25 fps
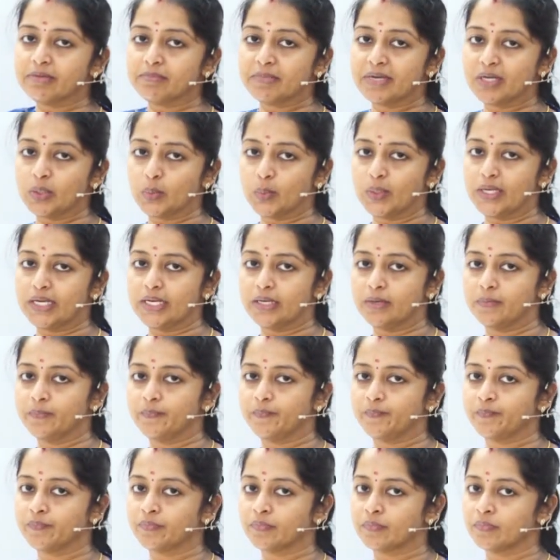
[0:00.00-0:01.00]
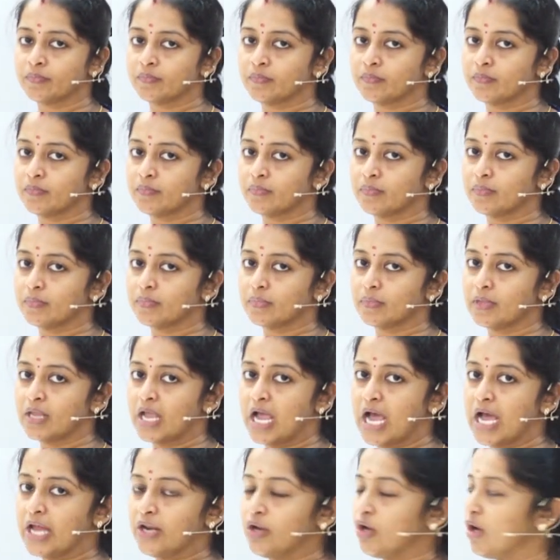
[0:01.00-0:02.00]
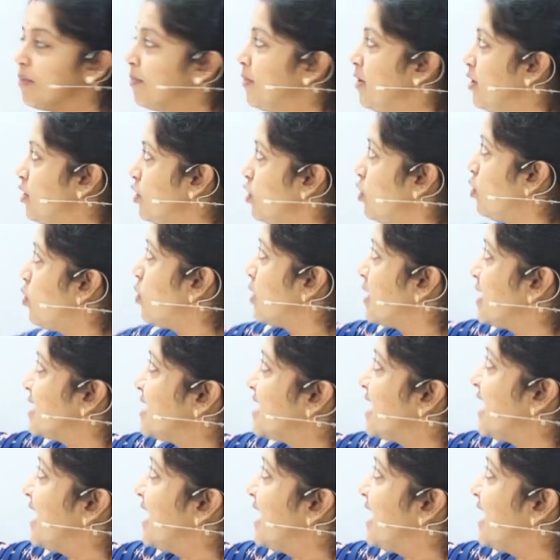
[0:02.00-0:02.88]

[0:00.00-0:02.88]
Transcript: in between? Are you able to notice